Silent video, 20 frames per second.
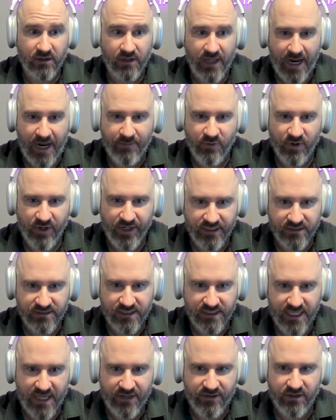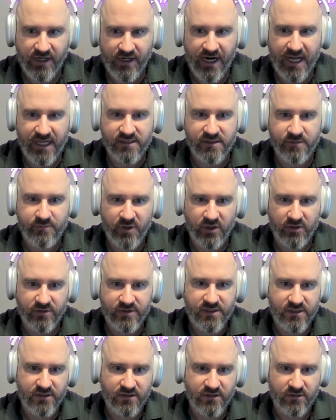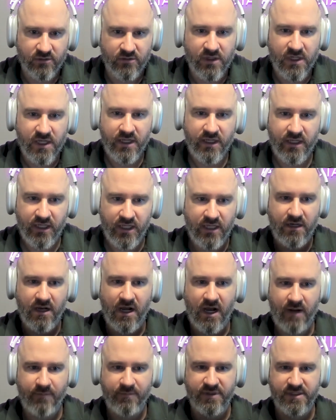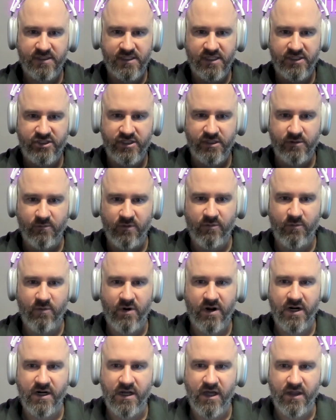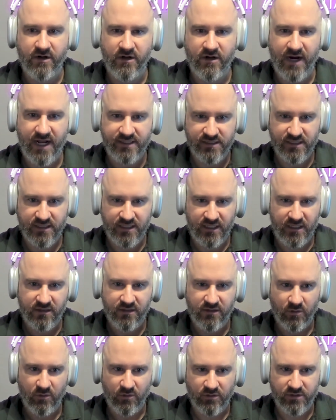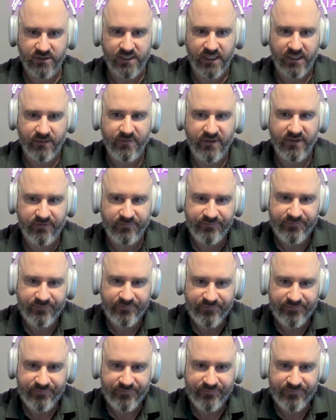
collaborating together, as opposed to in opposition with one another as an either or statement.